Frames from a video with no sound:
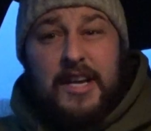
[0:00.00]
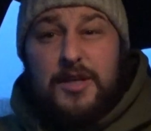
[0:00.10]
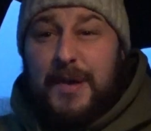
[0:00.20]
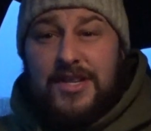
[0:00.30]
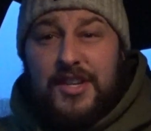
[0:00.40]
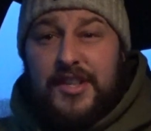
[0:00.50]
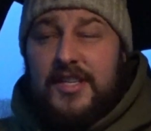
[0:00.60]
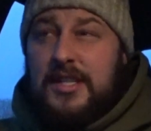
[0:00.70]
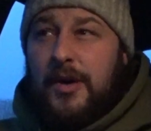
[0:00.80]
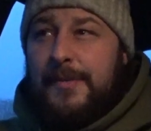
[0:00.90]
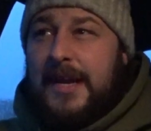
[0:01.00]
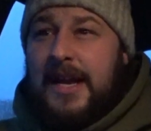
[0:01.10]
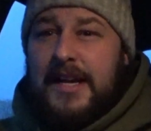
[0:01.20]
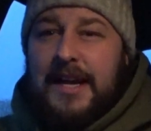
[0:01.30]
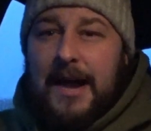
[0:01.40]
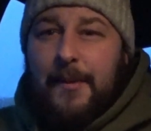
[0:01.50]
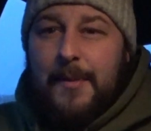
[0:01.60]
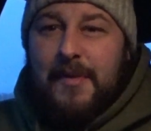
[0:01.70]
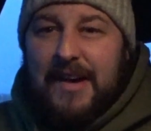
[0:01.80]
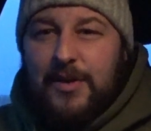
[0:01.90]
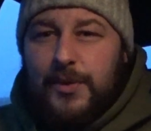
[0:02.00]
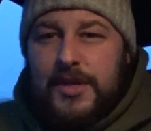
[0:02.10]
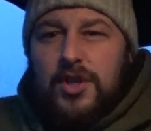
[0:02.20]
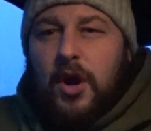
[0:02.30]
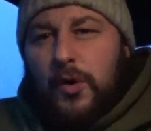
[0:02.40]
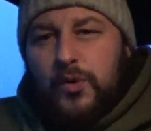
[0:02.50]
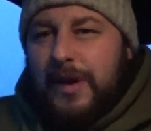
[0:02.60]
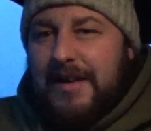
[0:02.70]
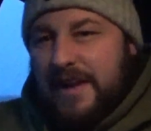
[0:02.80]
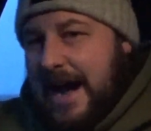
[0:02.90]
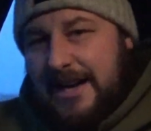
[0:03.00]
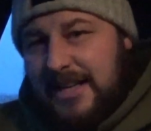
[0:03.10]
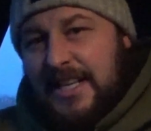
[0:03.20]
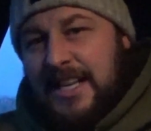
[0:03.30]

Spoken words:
Especially this time of year now when we've had all this cold weather.